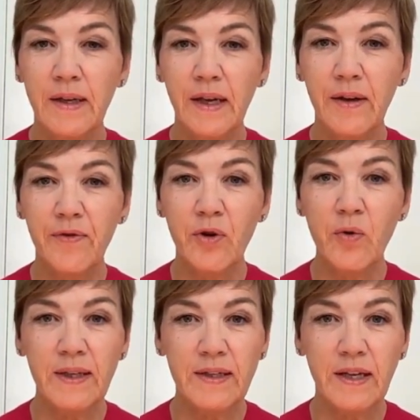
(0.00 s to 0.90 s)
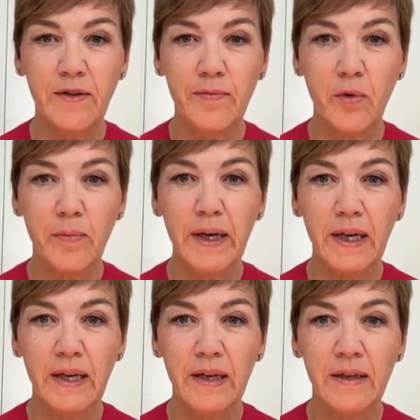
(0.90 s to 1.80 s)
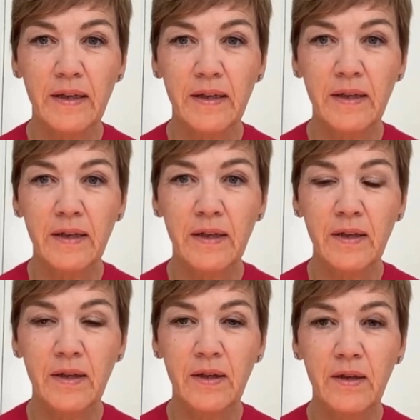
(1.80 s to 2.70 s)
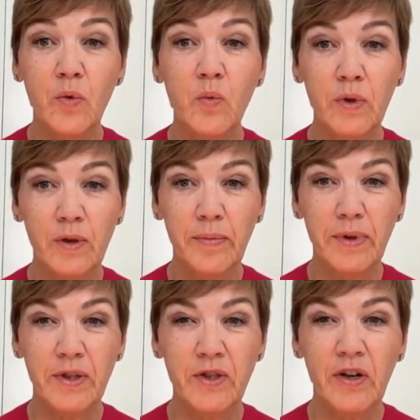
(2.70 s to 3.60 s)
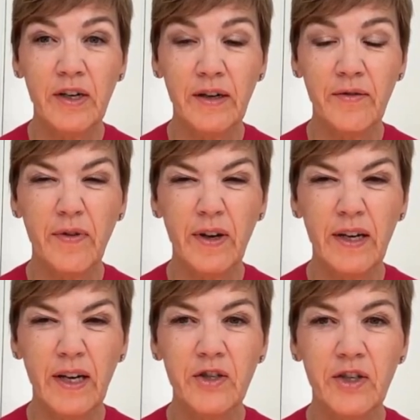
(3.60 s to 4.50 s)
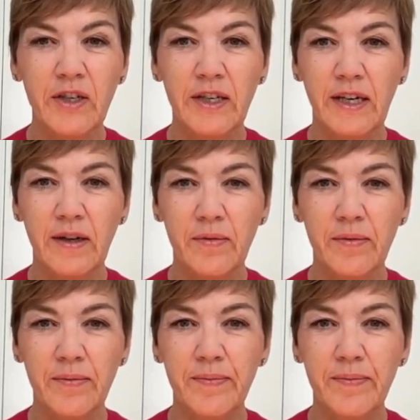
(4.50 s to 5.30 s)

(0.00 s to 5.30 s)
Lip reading: If you had saved more money, you wouldn't be struggling financially now.